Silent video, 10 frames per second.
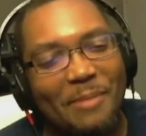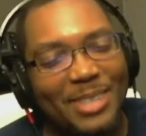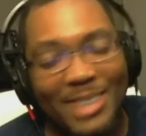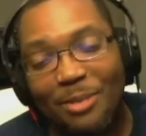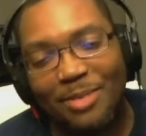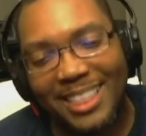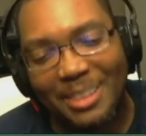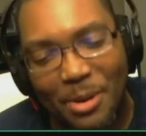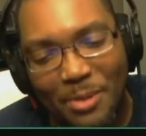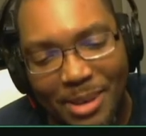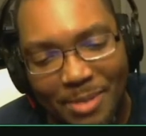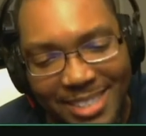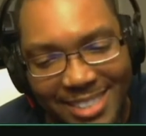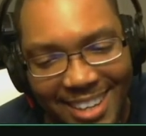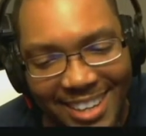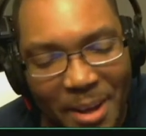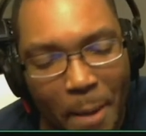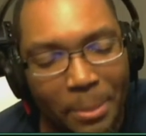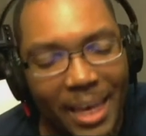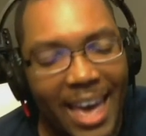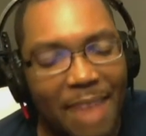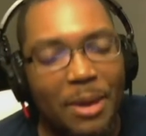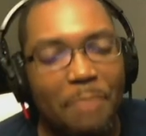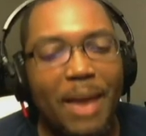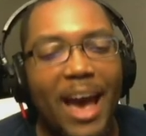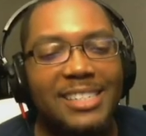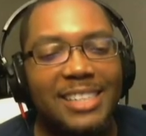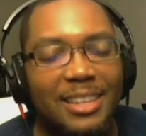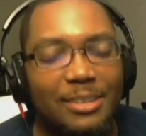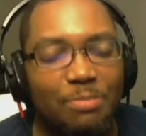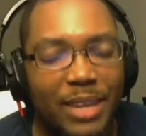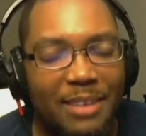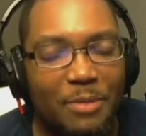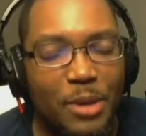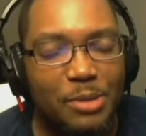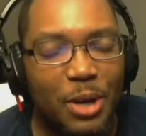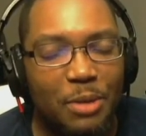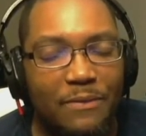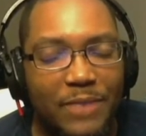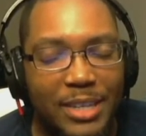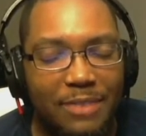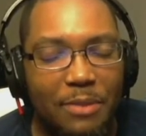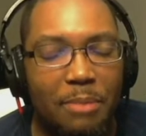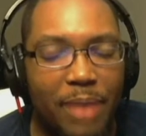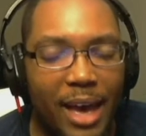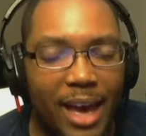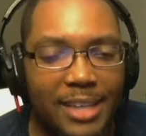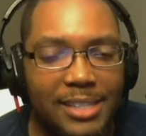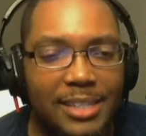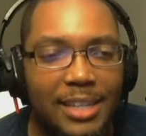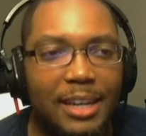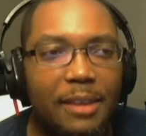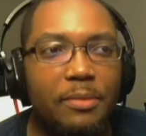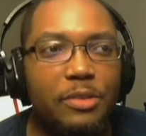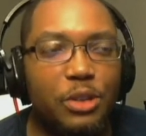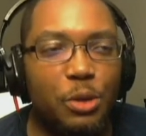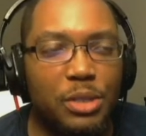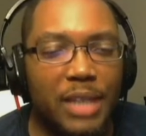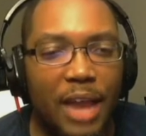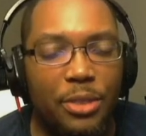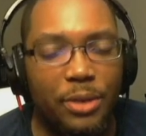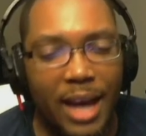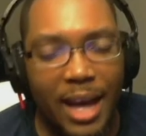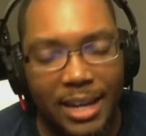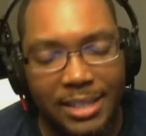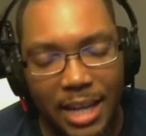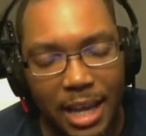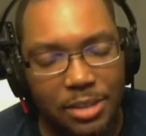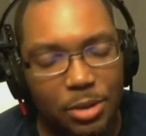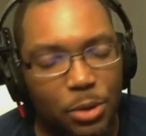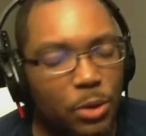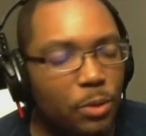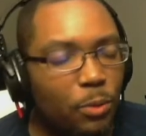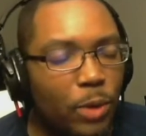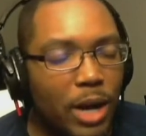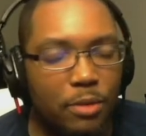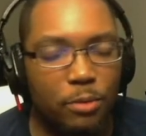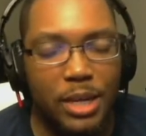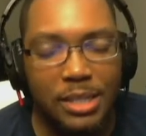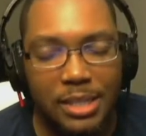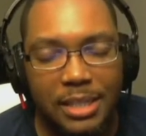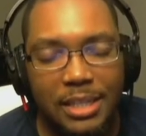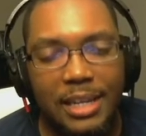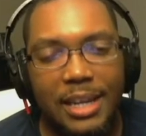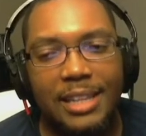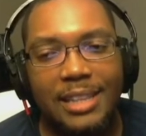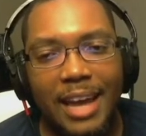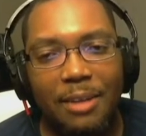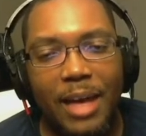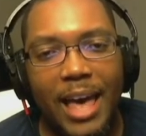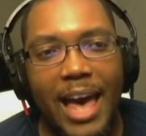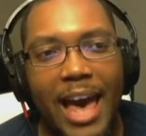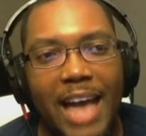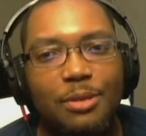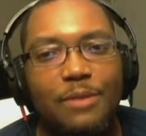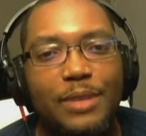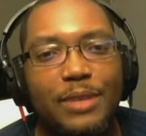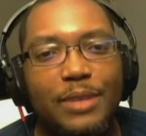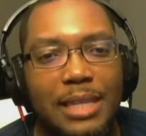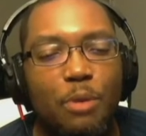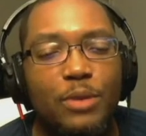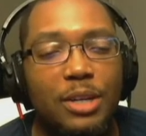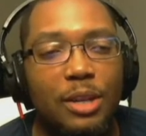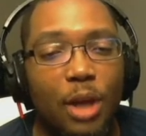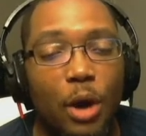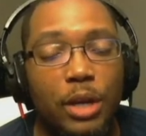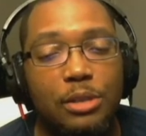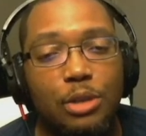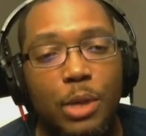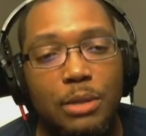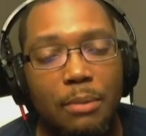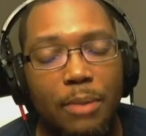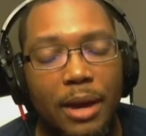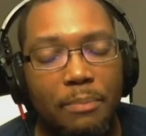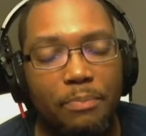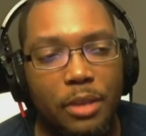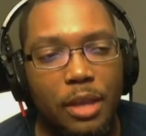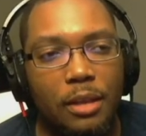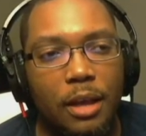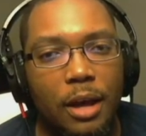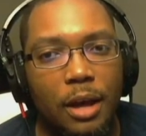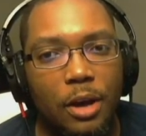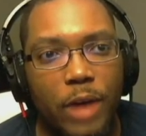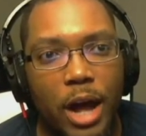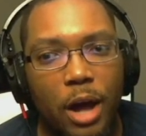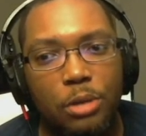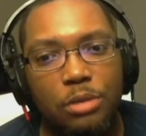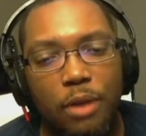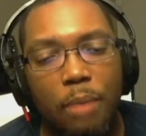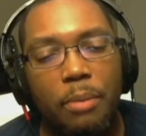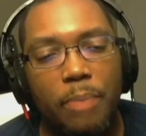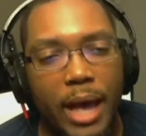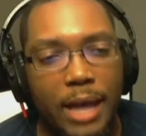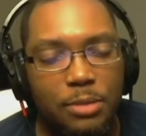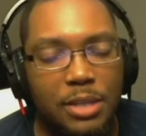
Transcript: like the movie we see, and we imagine that there's plenty of movies we're going to revisit from the past due to either context or whatever reason, that as we visit the movies that are lauded so much by crowds from the past with